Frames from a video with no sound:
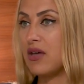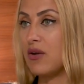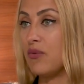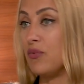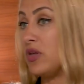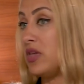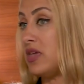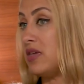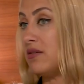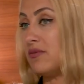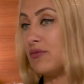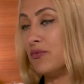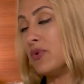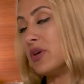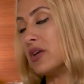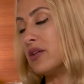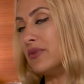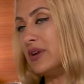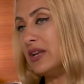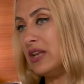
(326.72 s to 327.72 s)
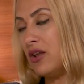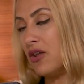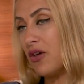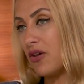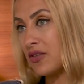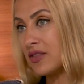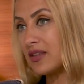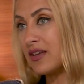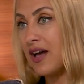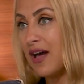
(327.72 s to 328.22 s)
We already
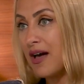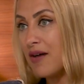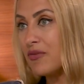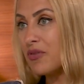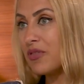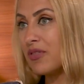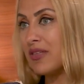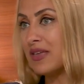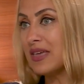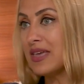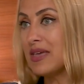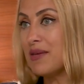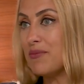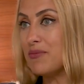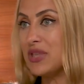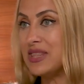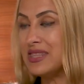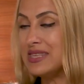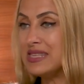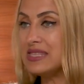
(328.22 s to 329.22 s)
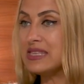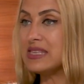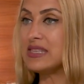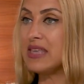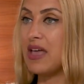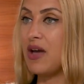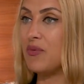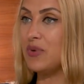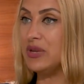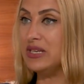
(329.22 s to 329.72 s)
lost count, but this is
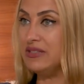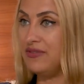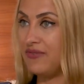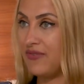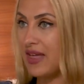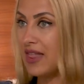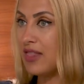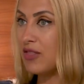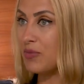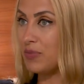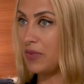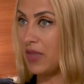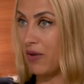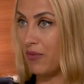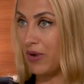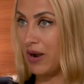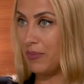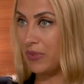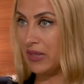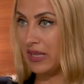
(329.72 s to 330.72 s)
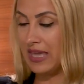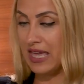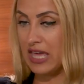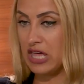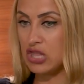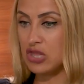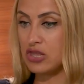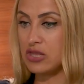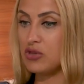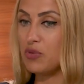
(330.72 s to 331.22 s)
how we developed our
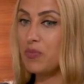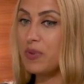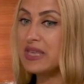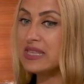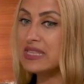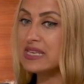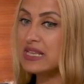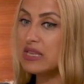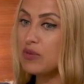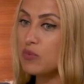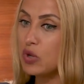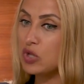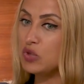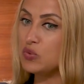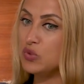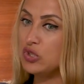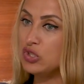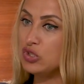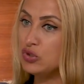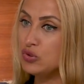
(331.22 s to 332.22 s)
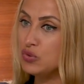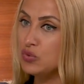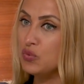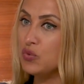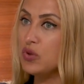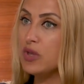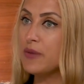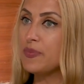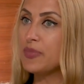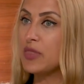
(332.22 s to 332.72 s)
application. So basically, what we
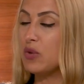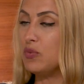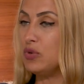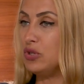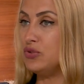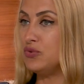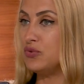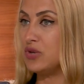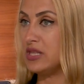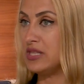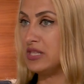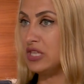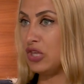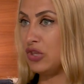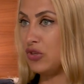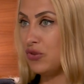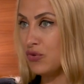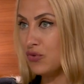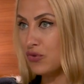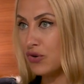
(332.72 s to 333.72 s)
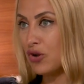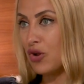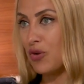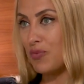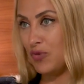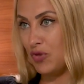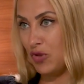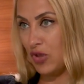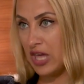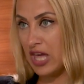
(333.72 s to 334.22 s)
do a secure
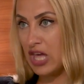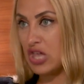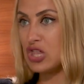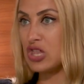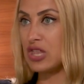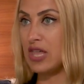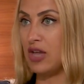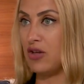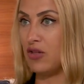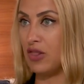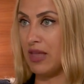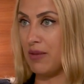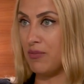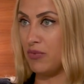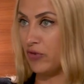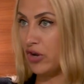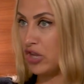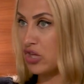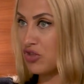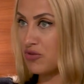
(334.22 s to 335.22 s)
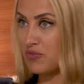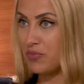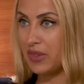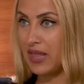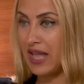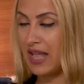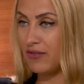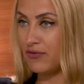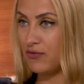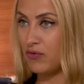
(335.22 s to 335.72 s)
communication and collaboration
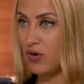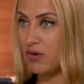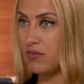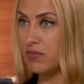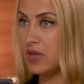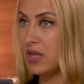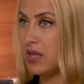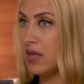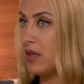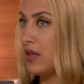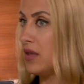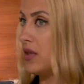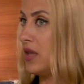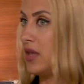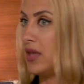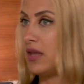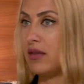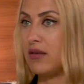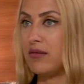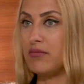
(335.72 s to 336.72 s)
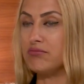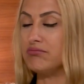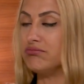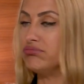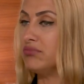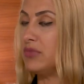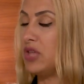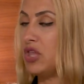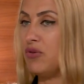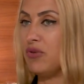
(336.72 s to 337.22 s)
platform.
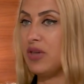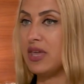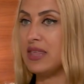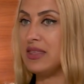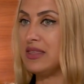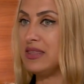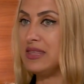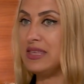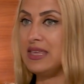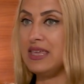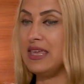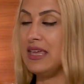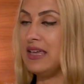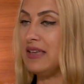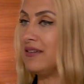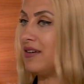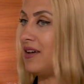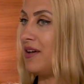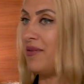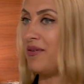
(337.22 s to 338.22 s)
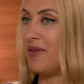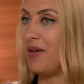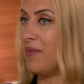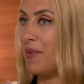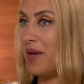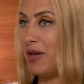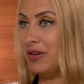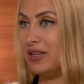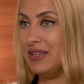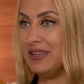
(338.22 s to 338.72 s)
You can think
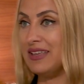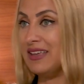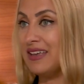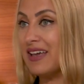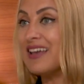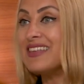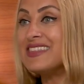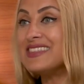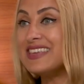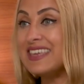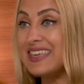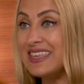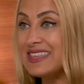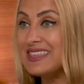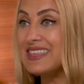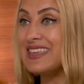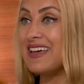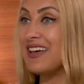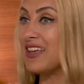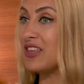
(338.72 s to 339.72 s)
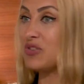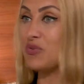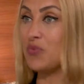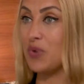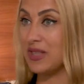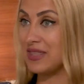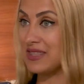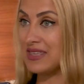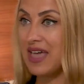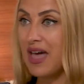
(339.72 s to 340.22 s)
about it as easy as
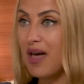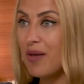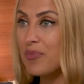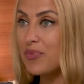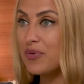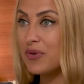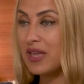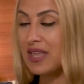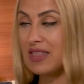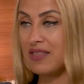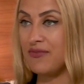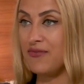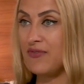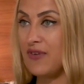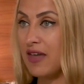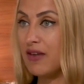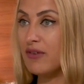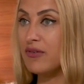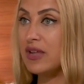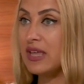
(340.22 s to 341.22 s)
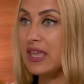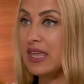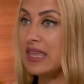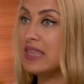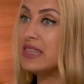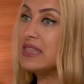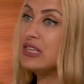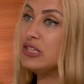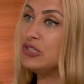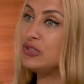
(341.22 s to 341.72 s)
WhatsApp. It's very
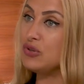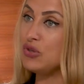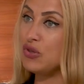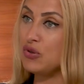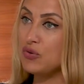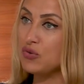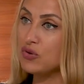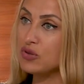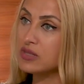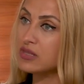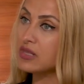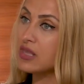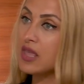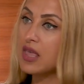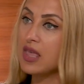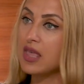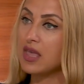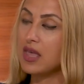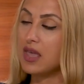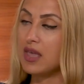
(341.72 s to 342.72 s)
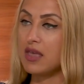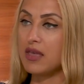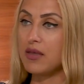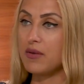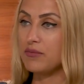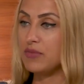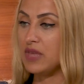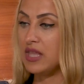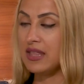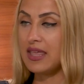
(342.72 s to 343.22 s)
easy to use.
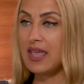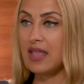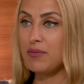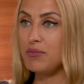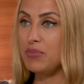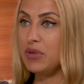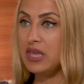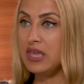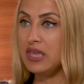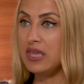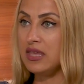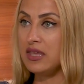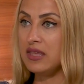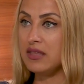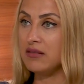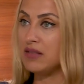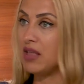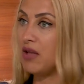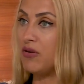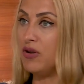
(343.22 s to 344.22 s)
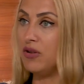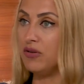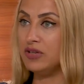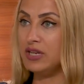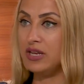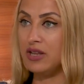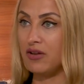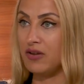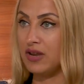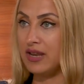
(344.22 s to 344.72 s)
It can be
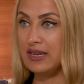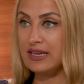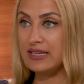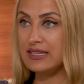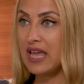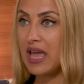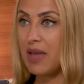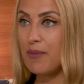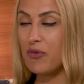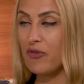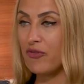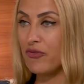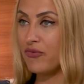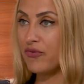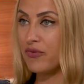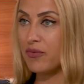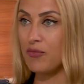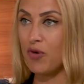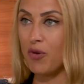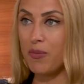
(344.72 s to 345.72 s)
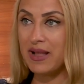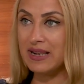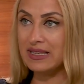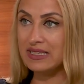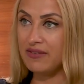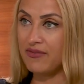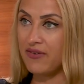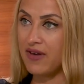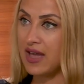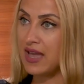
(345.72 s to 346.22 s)
downloaded on any type of mobile
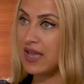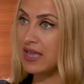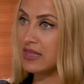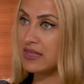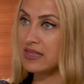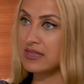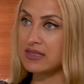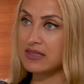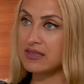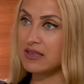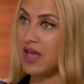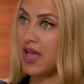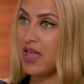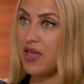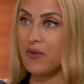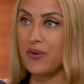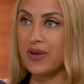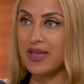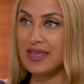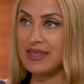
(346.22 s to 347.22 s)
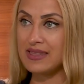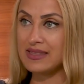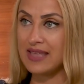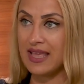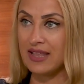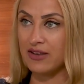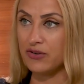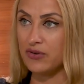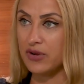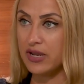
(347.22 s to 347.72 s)
device, iOS,
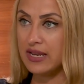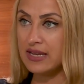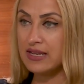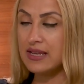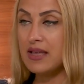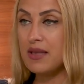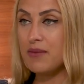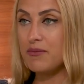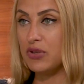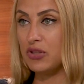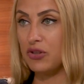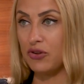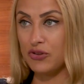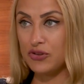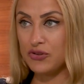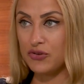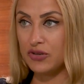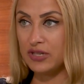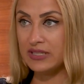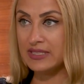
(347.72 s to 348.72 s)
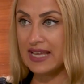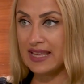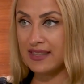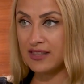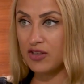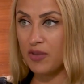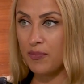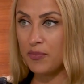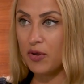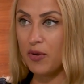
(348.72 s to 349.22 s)
Android, but also on a
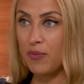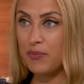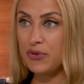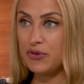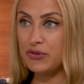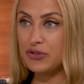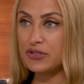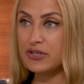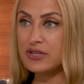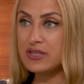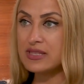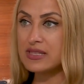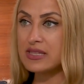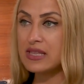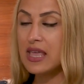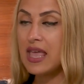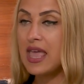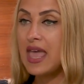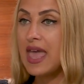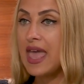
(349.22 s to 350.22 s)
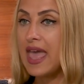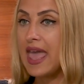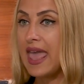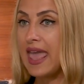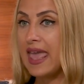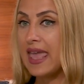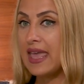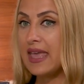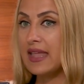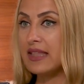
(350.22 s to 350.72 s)
desktop computers. Mm-hmm.
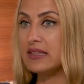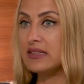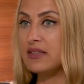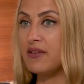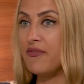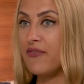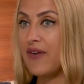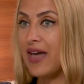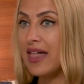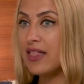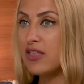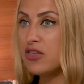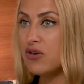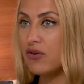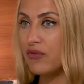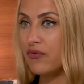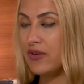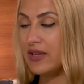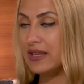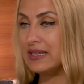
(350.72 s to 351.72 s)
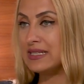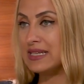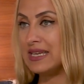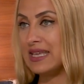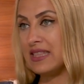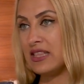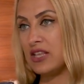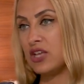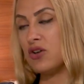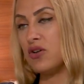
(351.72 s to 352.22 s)
And the value of it, it